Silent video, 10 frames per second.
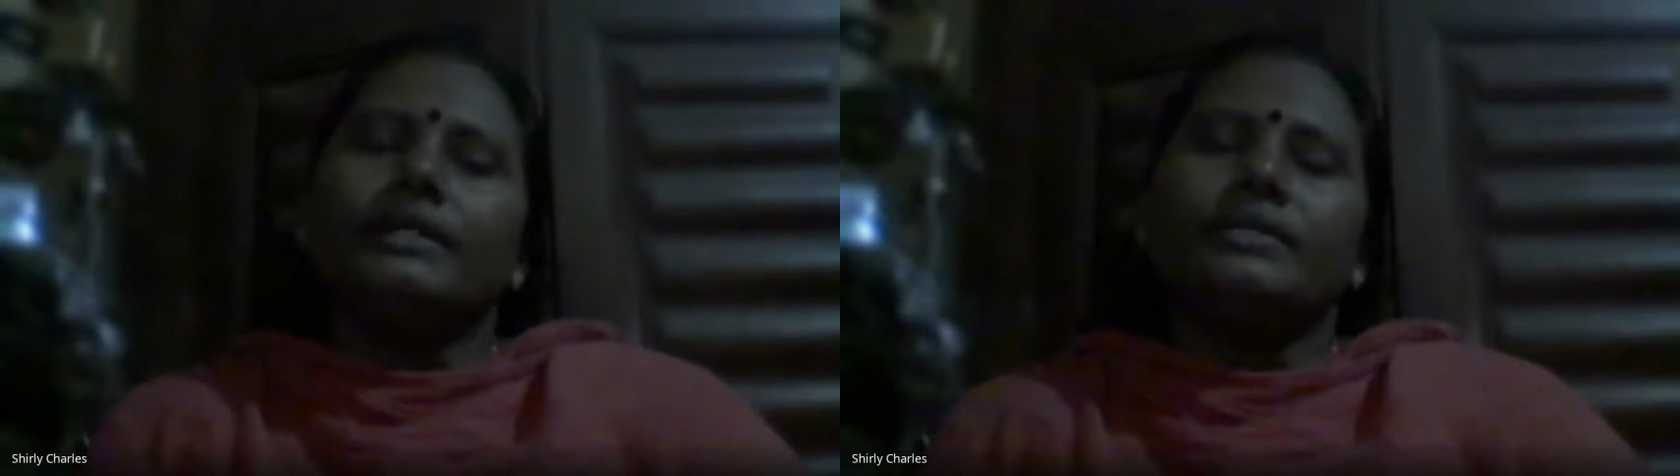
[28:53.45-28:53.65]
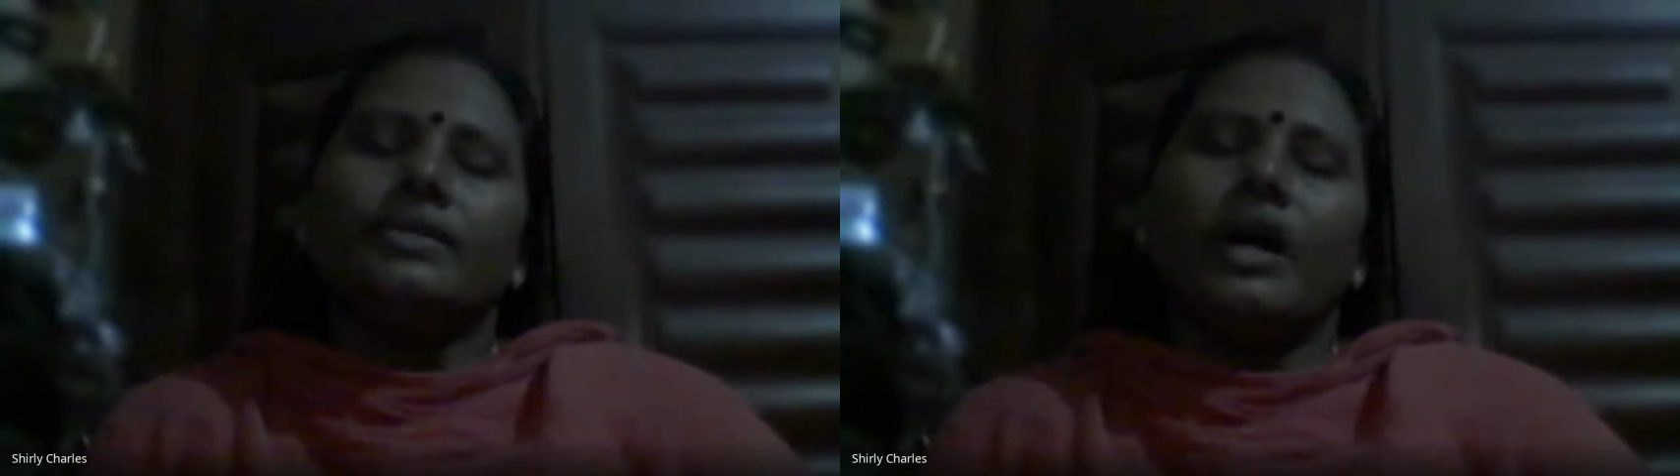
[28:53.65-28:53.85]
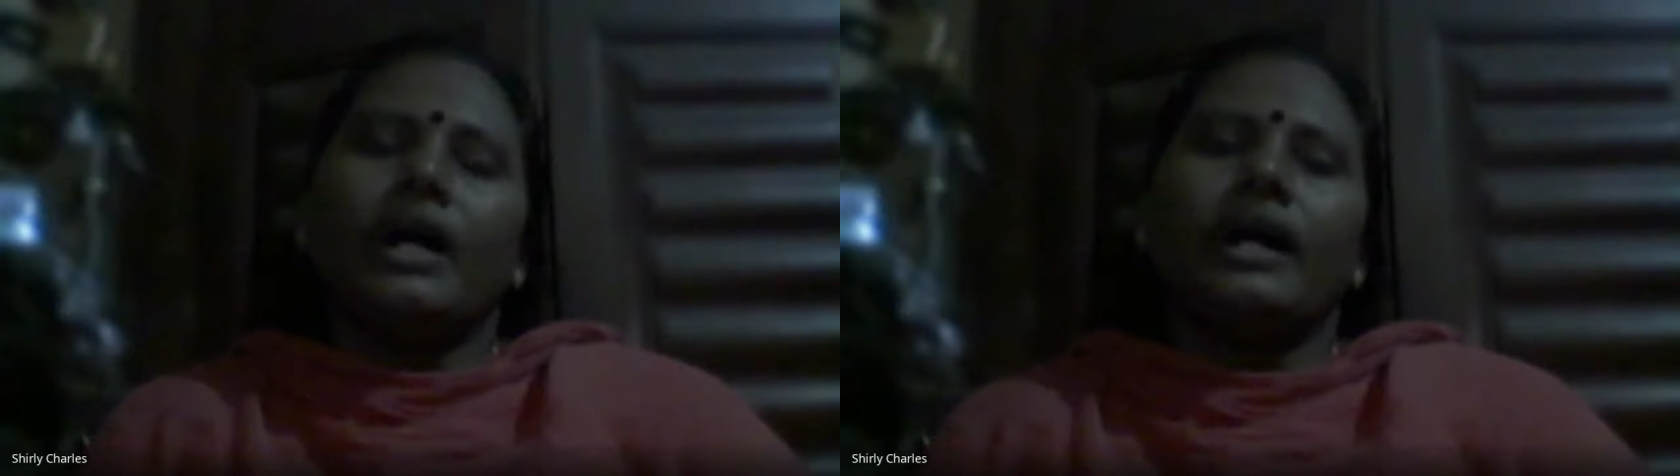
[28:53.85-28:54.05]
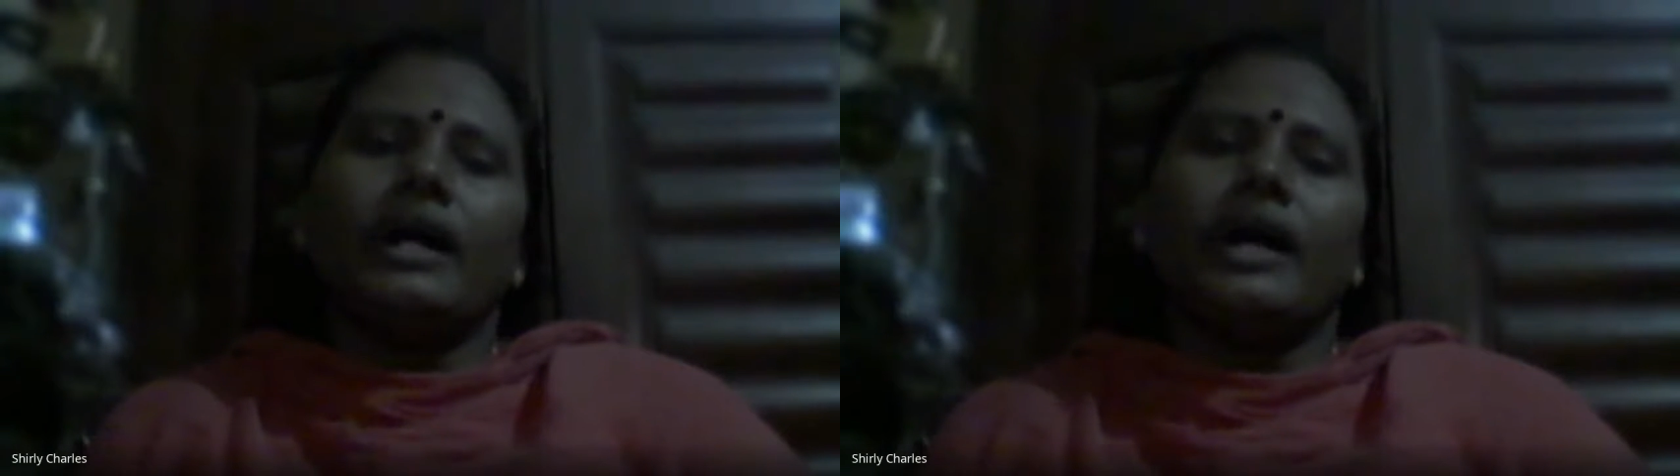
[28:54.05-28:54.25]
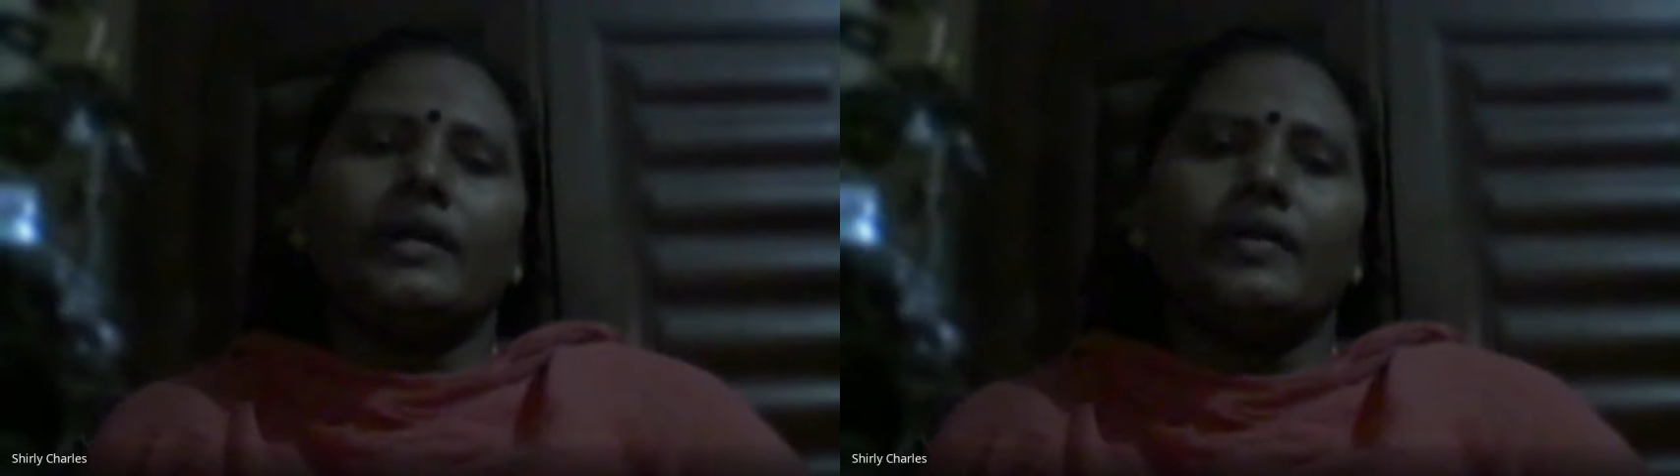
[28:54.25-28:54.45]
So
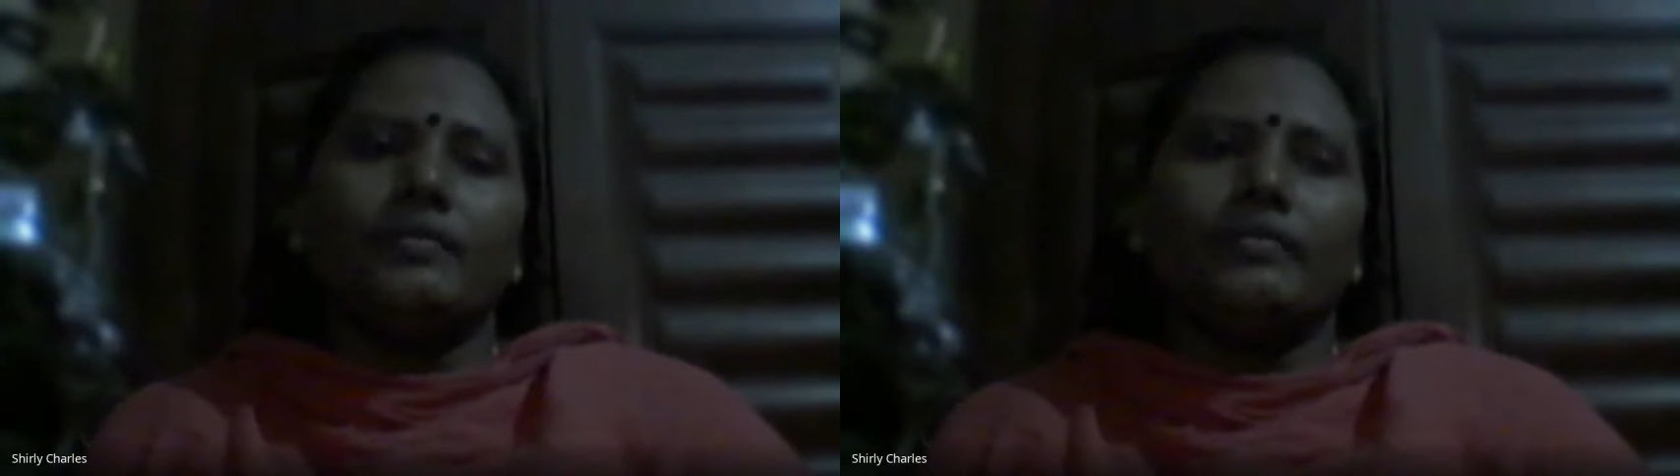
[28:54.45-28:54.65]
I